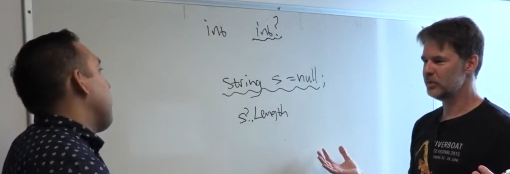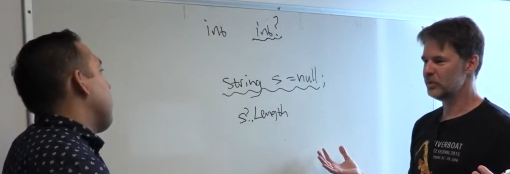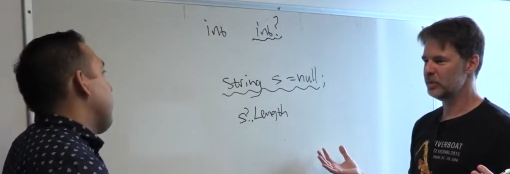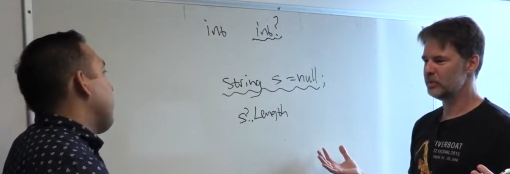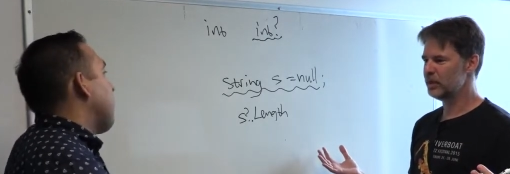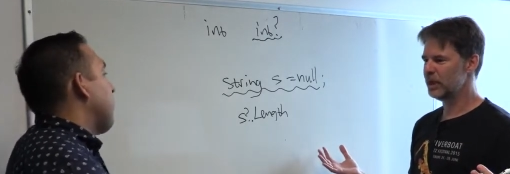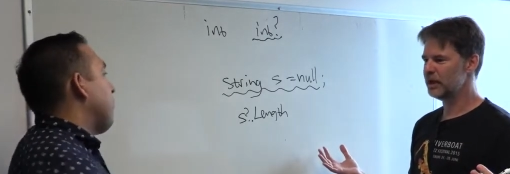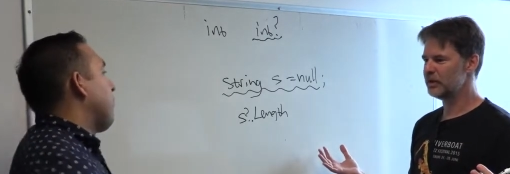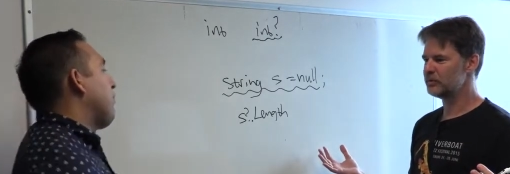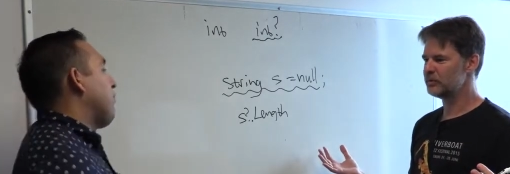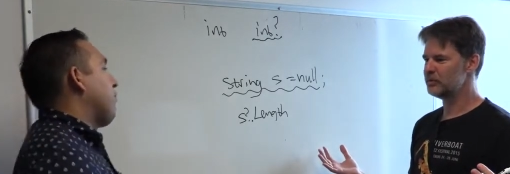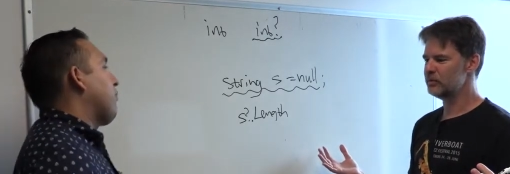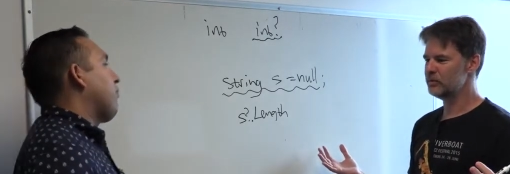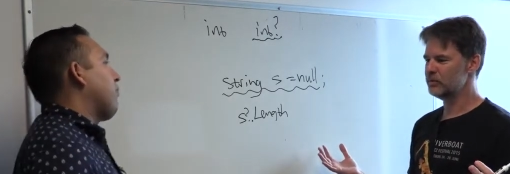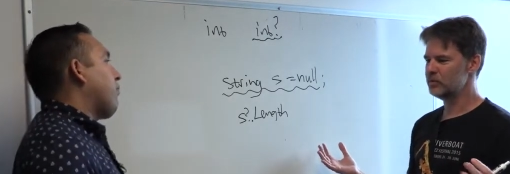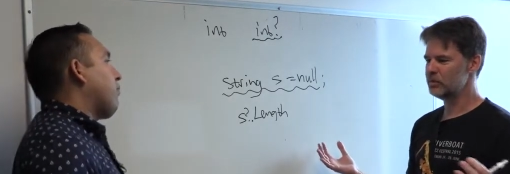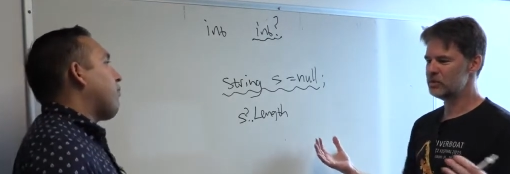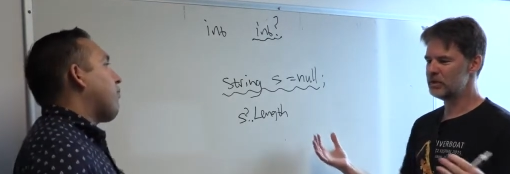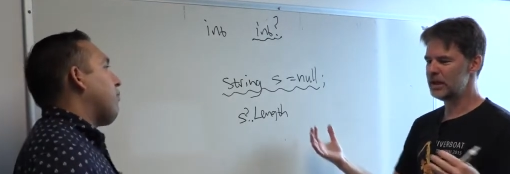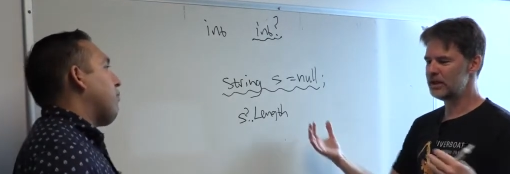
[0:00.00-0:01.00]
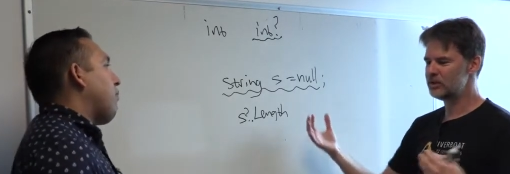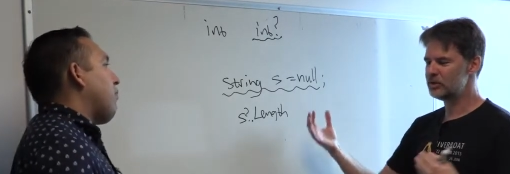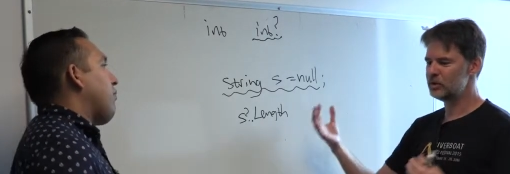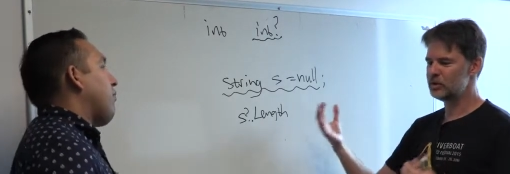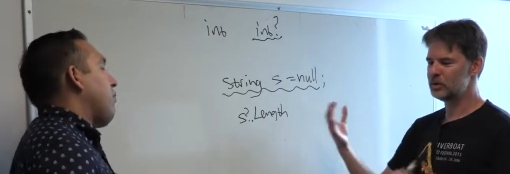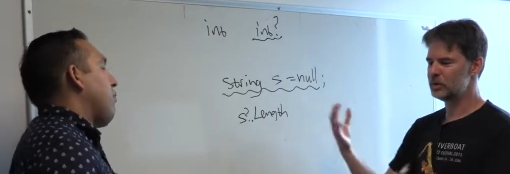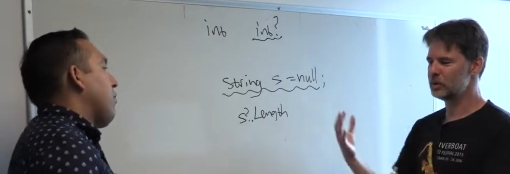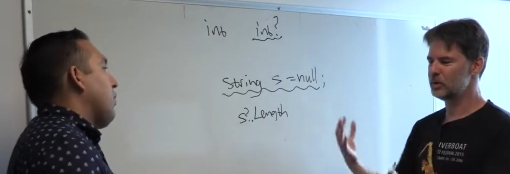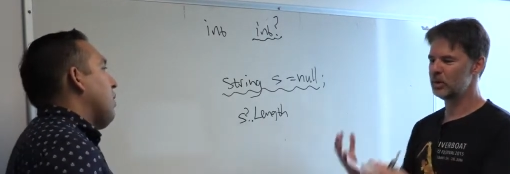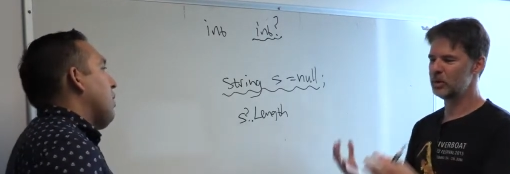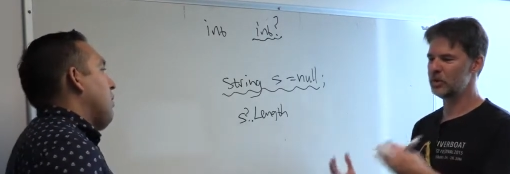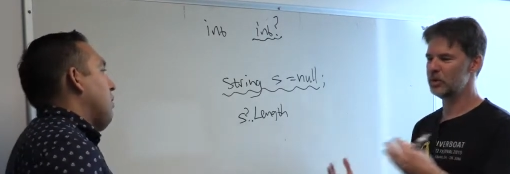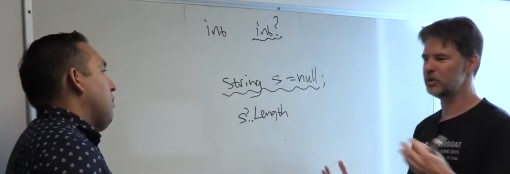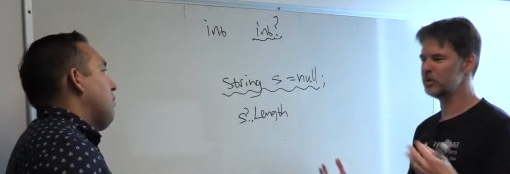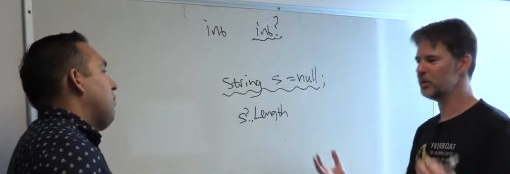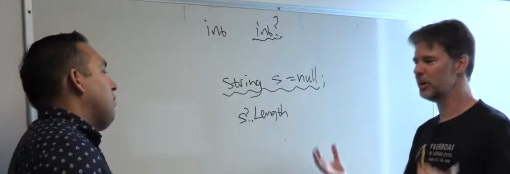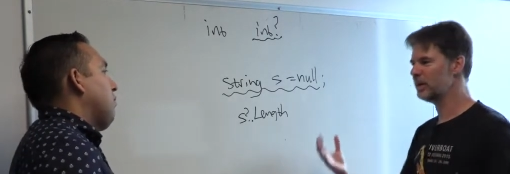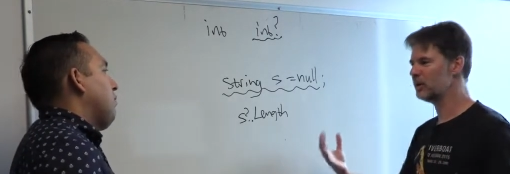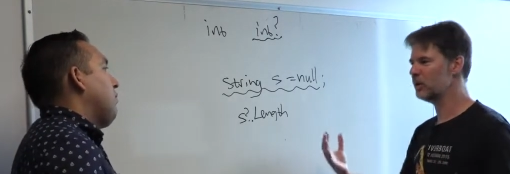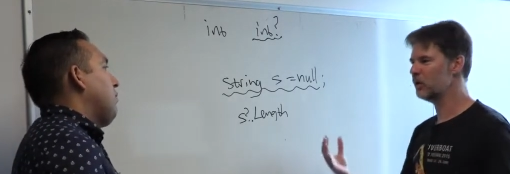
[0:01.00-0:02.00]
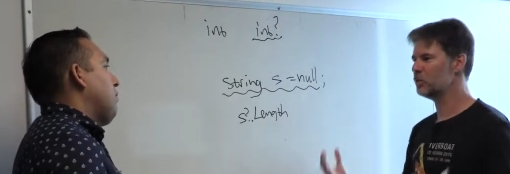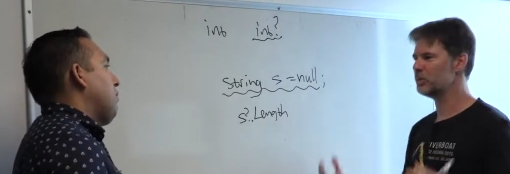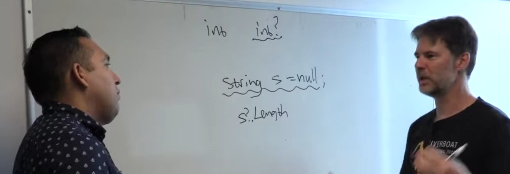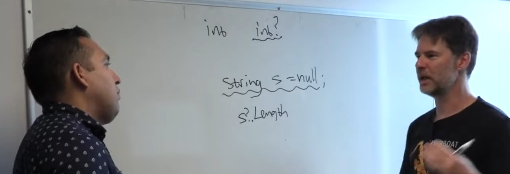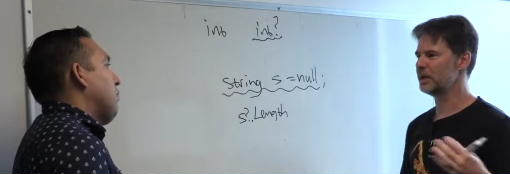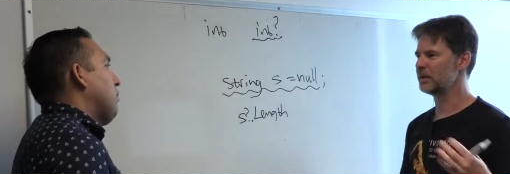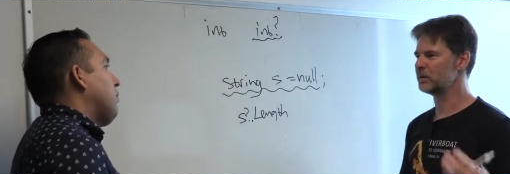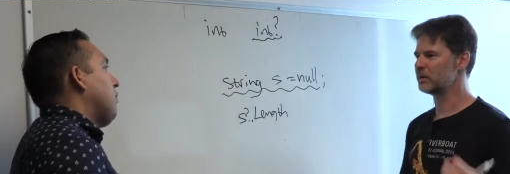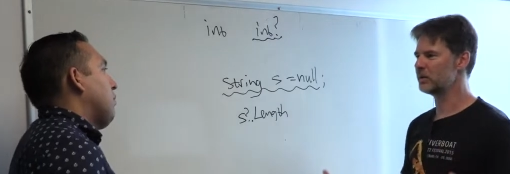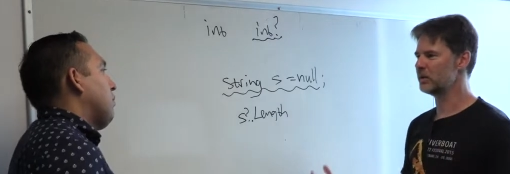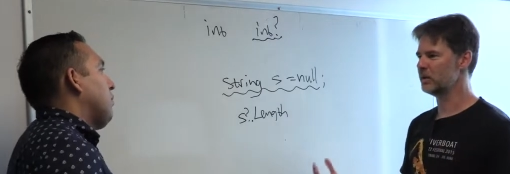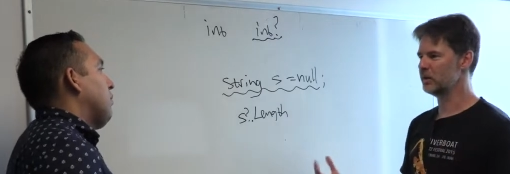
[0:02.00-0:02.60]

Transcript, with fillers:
Speaker 1: you might have tested your code, you might know better,